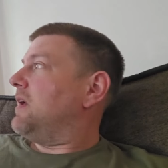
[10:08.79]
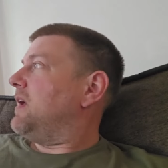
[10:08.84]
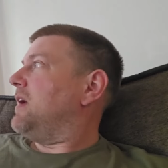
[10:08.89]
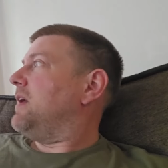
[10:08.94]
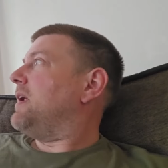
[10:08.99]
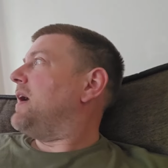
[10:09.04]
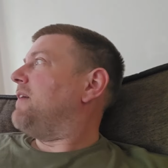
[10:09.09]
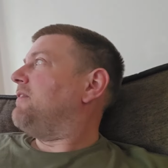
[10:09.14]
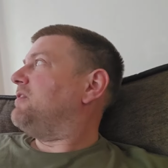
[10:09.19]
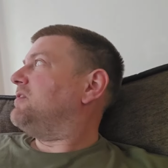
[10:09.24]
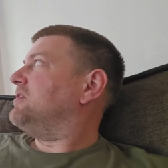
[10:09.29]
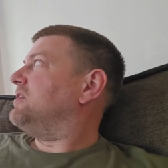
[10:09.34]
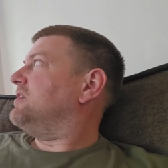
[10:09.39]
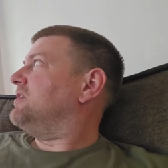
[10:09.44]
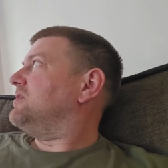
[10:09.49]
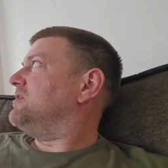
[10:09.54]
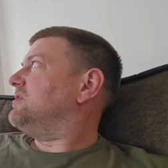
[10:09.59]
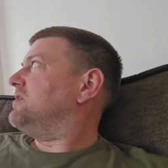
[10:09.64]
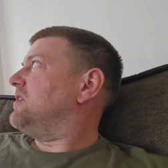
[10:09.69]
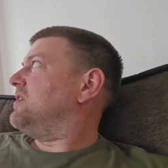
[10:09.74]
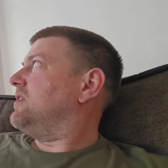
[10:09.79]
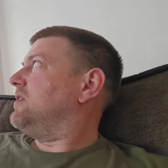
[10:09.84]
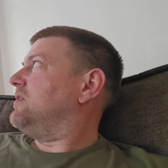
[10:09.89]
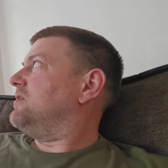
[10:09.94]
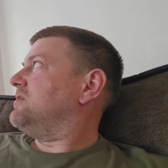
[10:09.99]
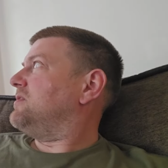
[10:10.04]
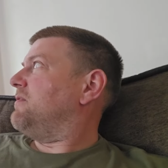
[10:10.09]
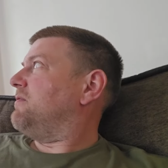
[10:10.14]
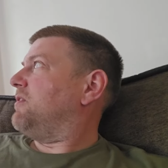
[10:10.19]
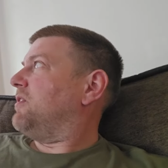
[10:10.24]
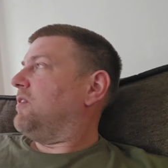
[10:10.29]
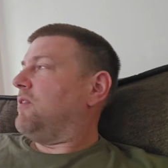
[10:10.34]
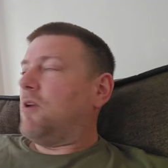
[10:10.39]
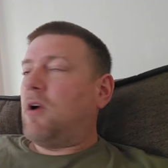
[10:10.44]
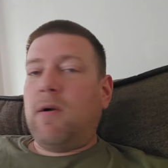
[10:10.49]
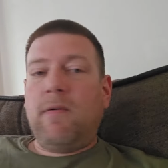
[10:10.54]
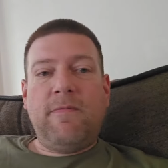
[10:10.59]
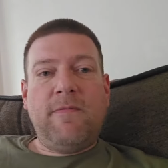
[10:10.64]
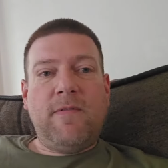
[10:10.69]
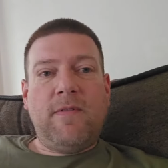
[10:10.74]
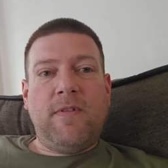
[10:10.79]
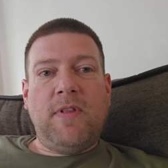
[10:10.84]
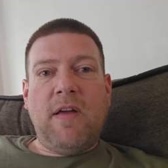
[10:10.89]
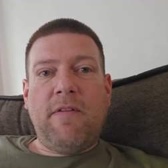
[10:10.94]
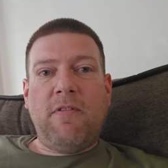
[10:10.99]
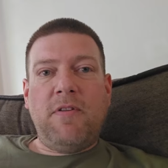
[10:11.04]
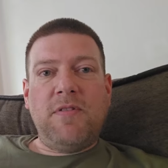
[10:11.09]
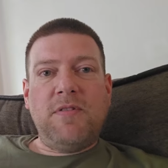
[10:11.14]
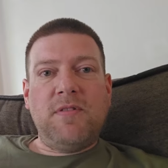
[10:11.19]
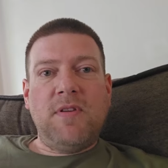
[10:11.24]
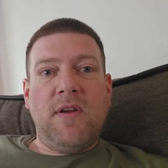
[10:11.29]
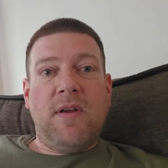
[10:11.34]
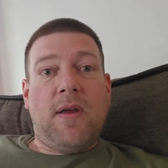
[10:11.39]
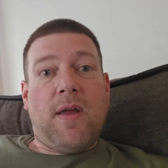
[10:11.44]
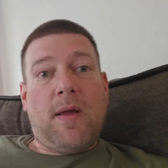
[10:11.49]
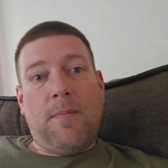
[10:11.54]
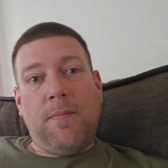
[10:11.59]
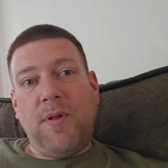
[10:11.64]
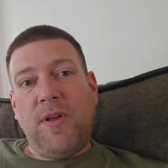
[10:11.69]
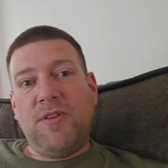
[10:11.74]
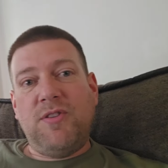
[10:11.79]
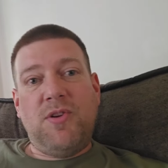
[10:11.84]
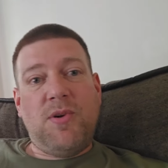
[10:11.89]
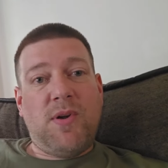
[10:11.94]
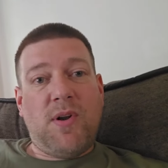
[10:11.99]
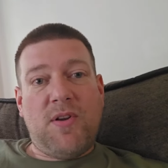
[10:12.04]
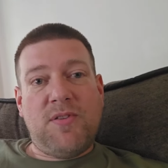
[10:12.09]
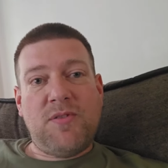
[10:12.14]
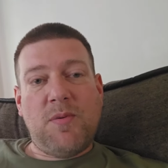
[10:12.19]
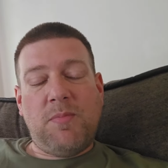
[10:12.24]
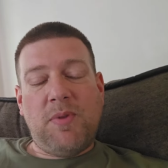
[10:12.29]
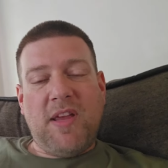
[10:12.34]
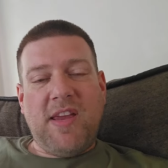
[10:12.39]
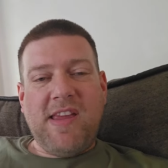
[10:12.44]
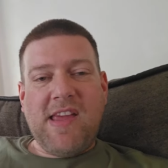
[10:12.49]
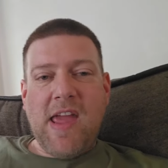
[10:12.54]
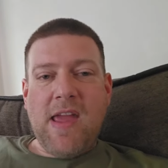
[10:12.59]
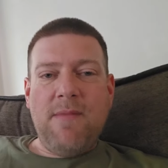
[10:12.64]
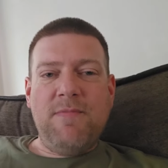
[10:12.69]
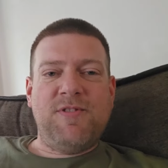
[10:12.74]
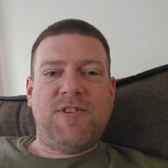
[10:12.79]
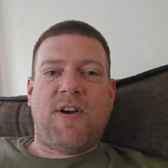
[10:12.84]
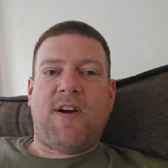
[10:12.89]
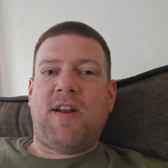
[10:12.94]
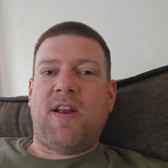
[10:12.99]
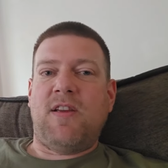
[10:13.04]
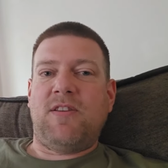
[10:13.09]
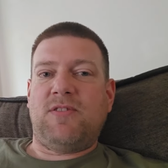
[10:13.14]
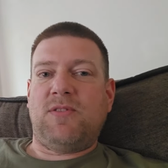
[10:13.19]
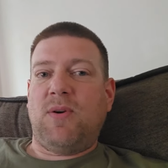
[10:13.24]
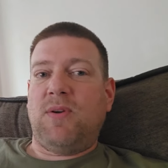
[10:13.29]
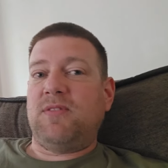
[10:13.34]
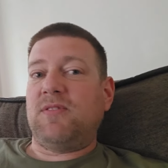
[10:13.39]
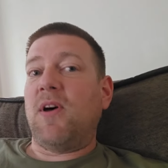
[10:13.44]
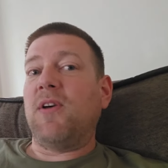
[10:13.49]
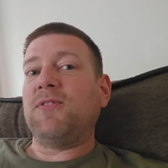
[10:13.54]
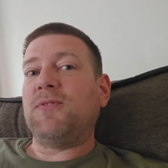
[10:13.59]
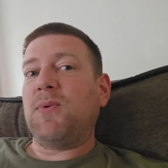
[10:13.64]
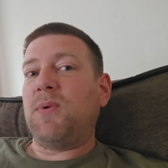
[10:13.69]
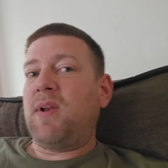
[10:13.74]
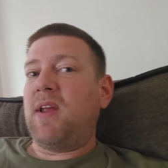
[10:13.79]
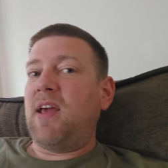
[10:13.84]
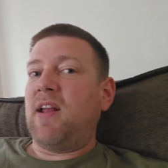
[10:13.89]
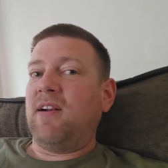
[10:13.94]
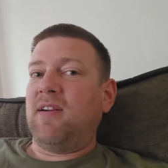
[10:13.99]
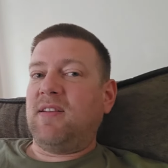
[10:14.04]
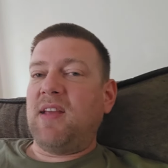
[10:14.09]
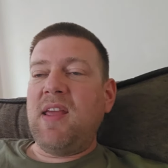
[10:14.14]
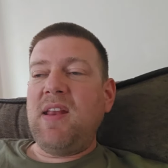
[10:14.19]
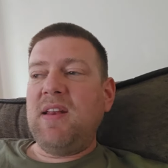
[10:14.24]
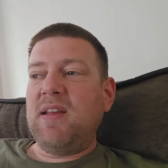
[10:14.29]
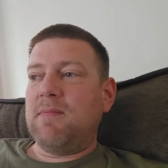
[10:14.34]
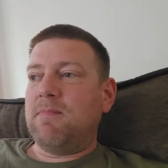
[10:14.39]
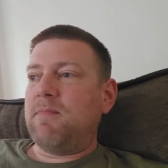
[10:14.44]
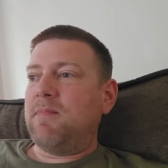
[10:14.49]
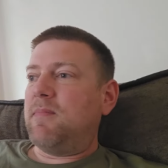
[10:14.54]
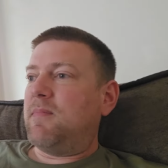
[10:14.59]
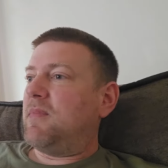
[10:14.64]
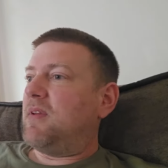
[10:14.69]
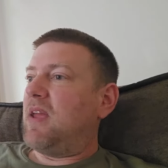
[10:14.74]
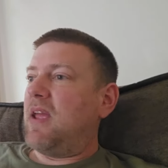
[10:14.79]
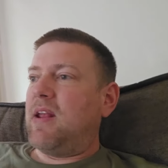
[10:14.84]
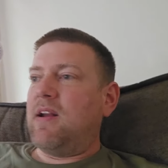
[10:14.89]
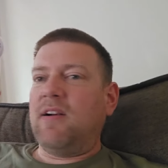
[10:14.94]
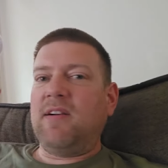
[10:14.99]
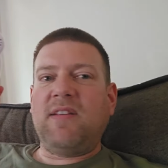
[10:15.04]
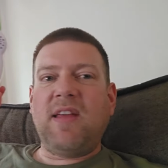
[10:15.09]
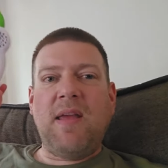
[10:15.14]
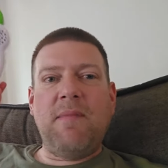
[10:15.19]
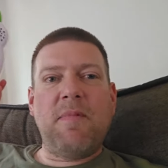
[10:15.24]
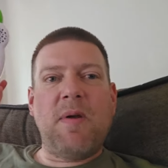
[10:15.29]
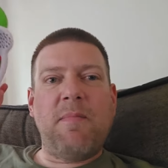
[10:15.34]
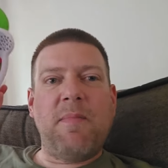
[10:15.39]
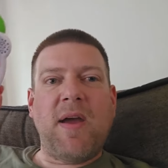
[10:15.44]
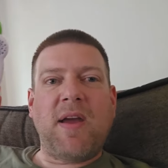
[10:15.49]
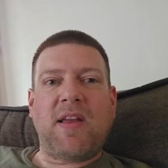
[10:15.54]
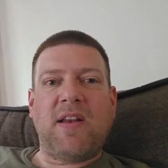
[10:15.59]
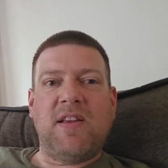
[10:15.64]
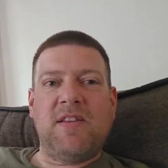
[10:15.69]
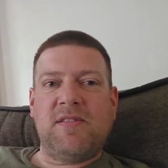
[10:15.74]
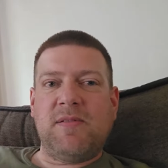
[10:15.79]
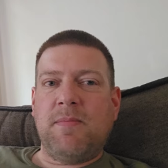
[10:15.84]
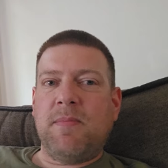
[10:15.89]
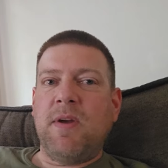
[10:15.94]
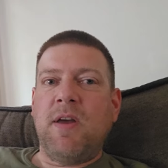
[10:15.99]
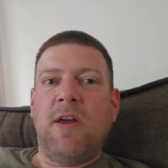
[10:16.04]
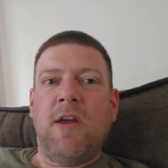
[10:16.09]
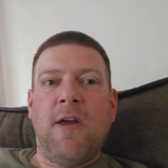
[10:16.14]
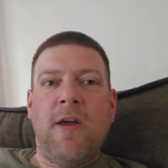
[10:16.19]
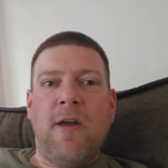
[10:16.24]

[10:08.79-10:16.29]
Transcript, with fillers: And obviously, there's there's different alarm levels, and plus you can also play games on it. So it's also an entertainment entertainment mechanism